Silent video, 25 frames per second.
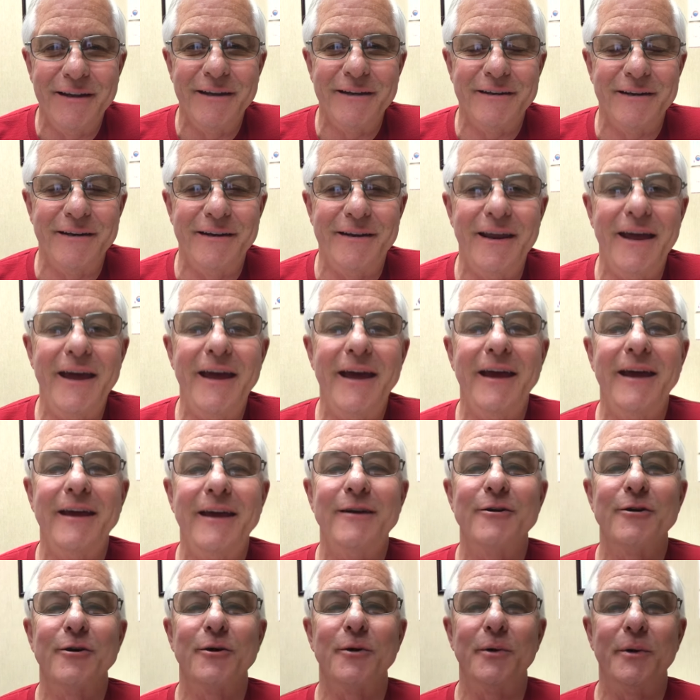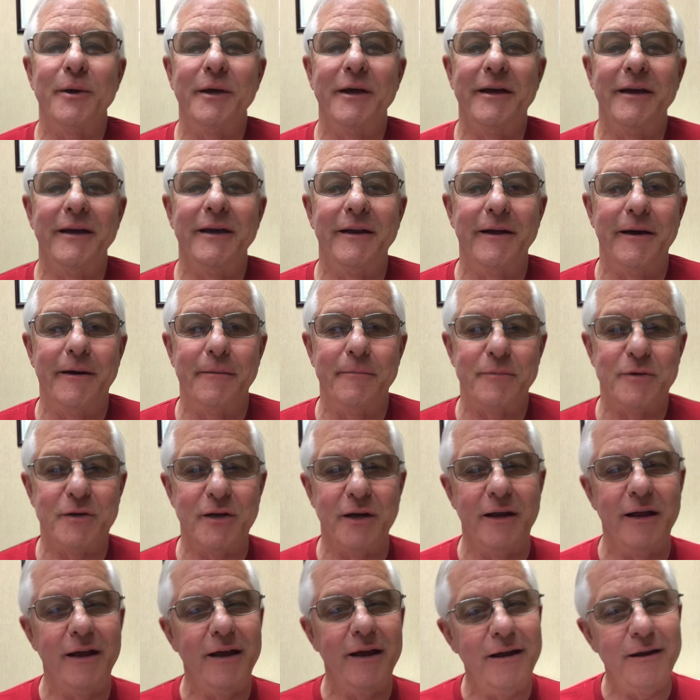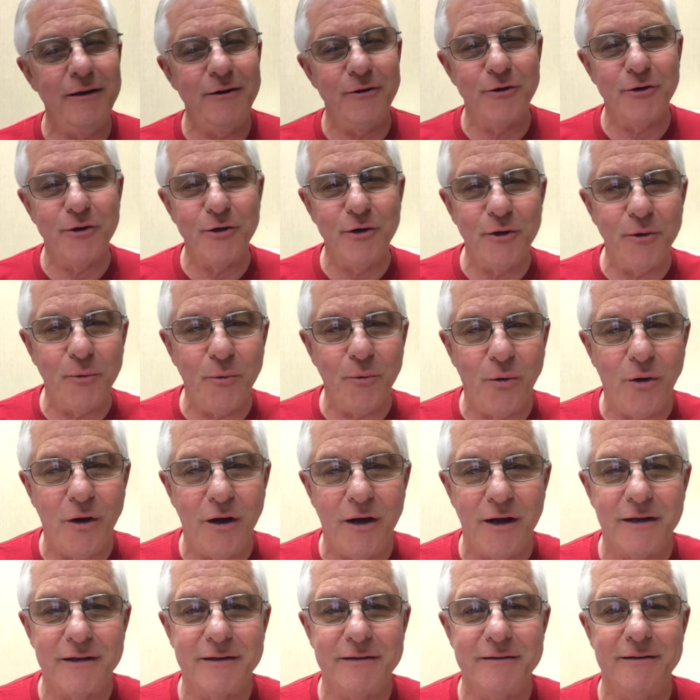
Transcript: today you're going to get up today you're going to walk